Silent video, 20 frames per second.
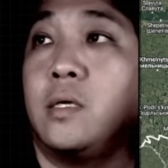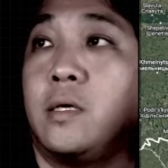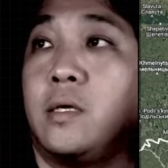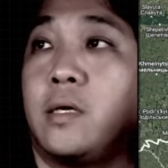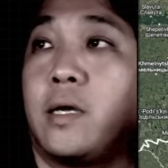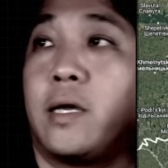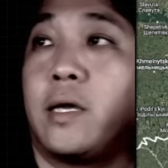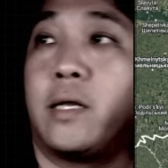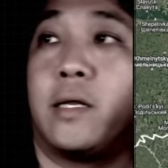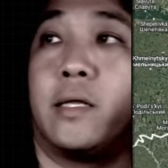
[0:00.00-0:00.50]

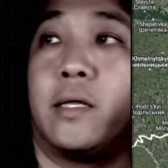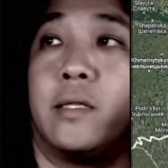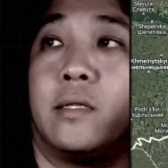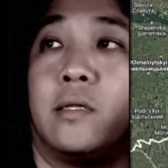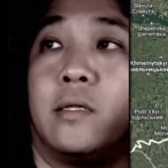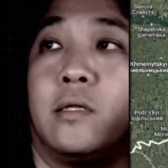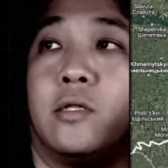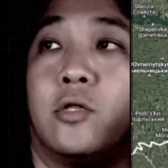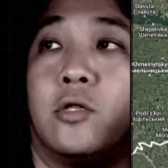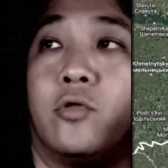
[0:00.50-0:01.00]
and
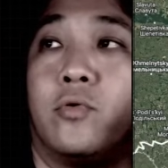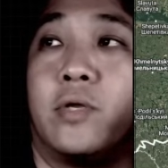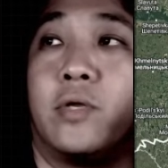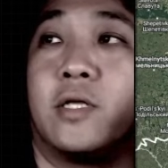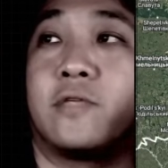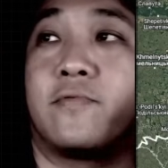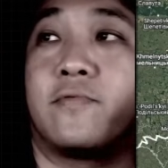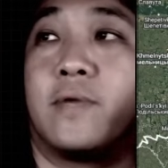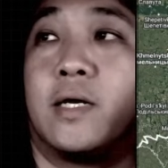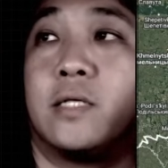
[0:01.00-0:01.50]
then in the
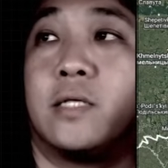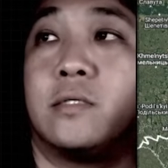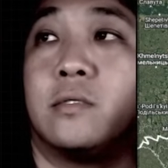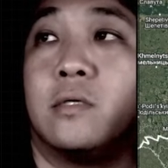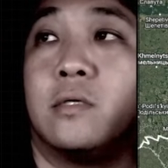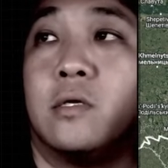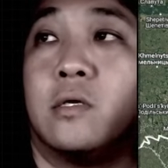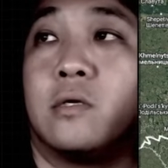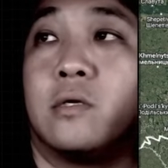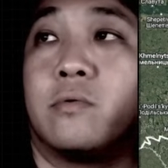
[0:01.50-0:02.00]
Donetsk front,
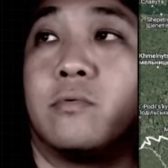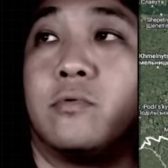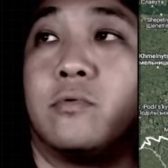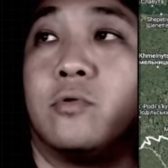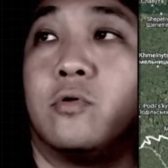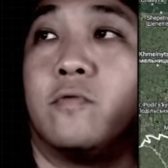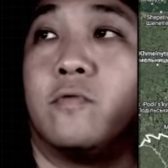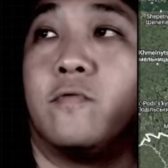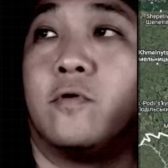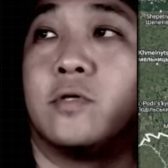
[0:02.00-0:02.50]

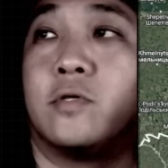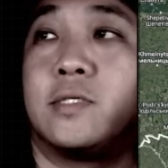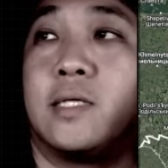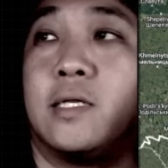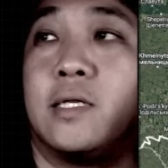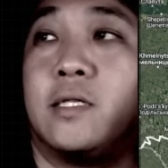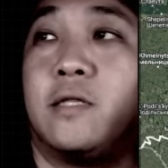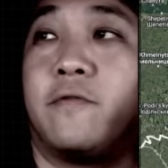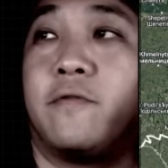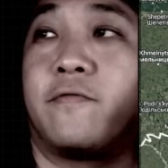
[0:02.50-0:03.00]

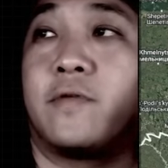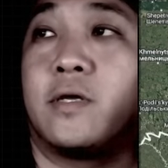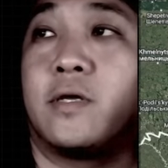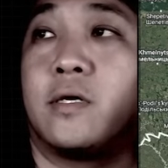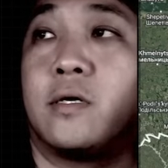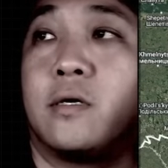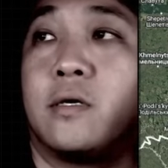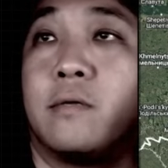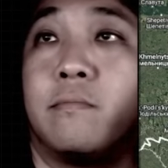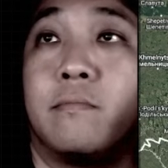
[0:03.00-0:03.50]
Novoselidivka,